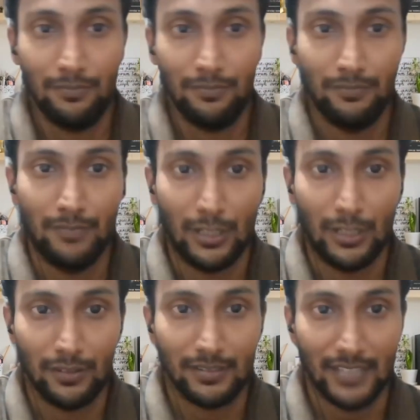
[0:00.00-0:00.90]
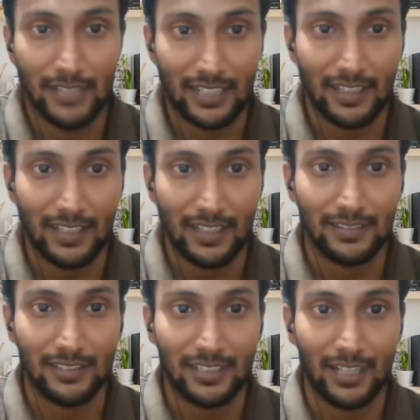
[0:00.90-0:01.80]
because that has the
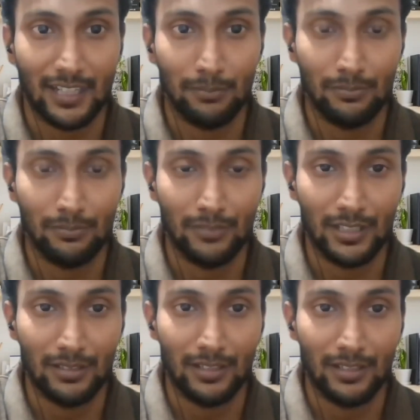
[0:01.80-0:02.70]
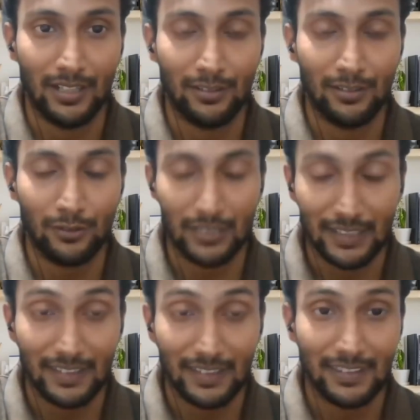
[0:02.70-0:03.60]
time, that has
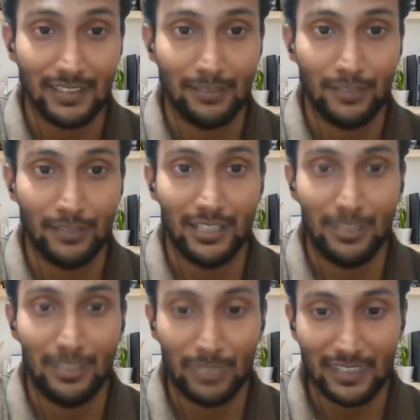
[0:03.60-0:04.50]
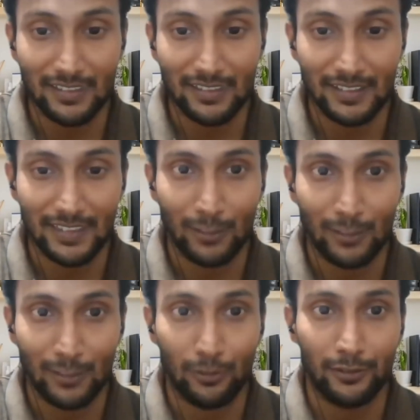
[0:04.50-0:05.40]
the word limitations and
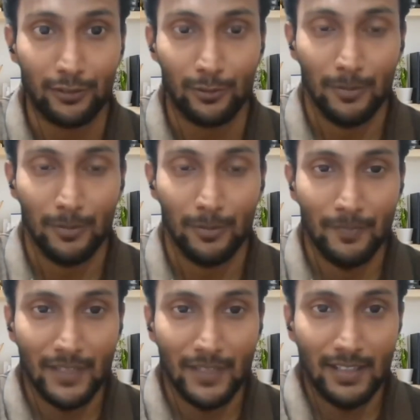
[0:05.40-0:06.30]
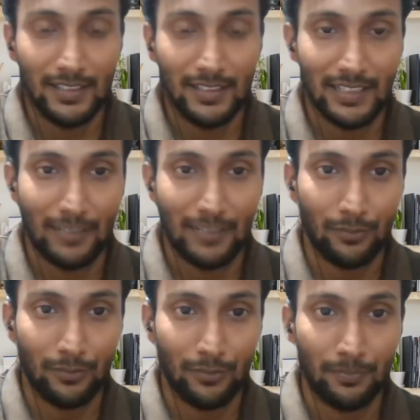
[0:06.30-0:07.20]
also the level of
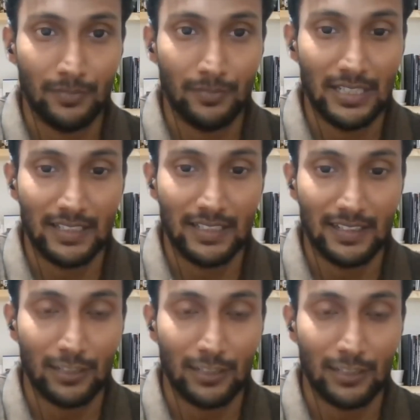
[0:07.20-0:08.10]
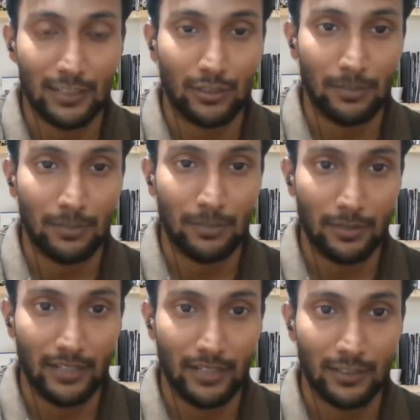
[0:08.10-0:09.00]
detail that you can provide. So I
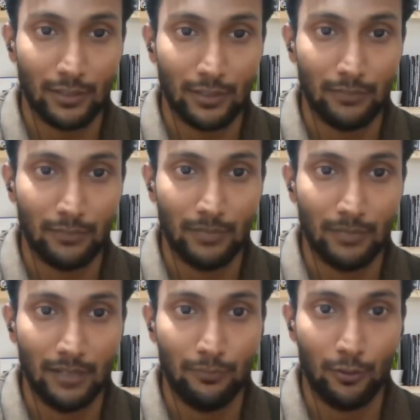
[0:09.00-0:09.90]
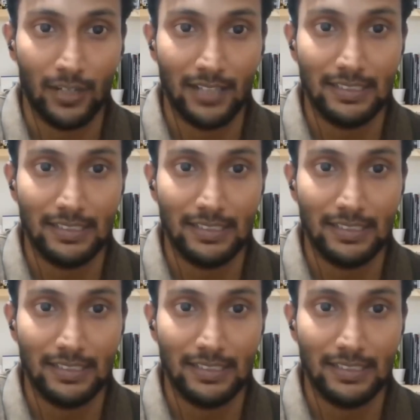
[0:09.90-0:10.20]
had the need to